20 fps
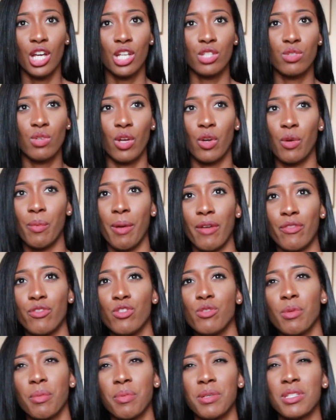Do I go buy a
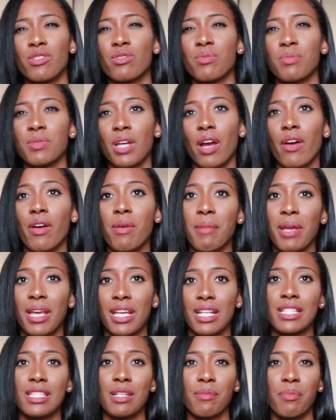few more pieces from Zara, make
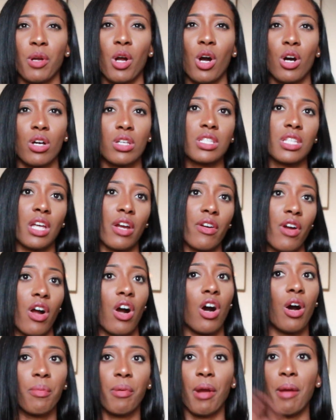it a separate haul, Zara
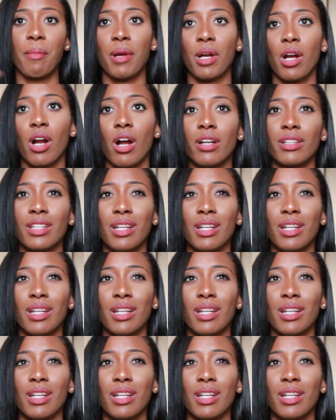haul, Primark haul?